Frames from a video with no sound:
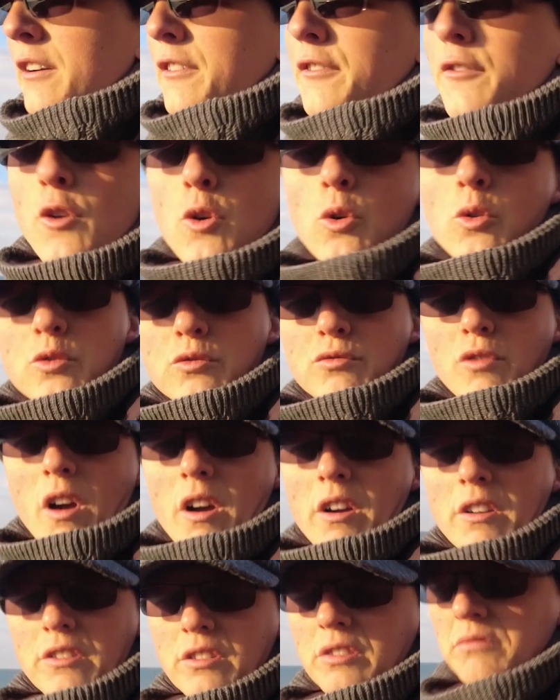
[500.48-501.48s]
Fort
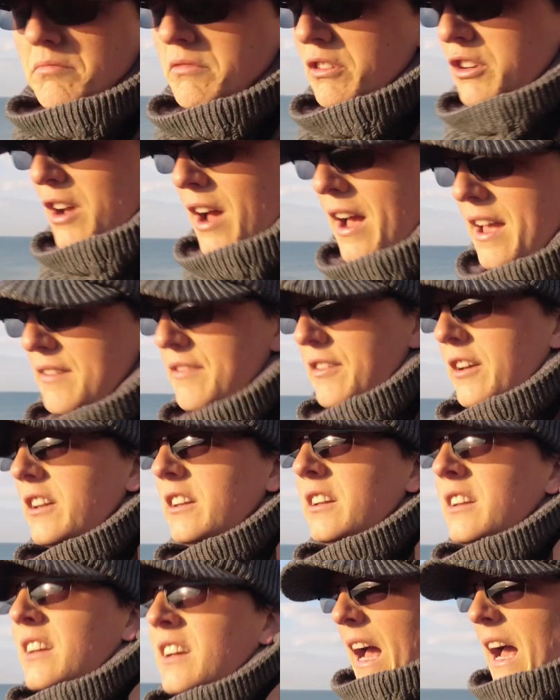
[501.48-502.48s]
Road,
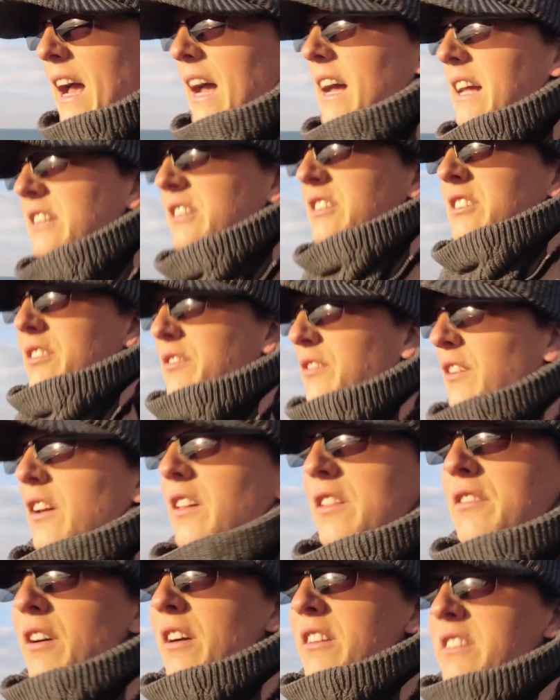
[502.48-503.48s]
Newhaven, and you just follow the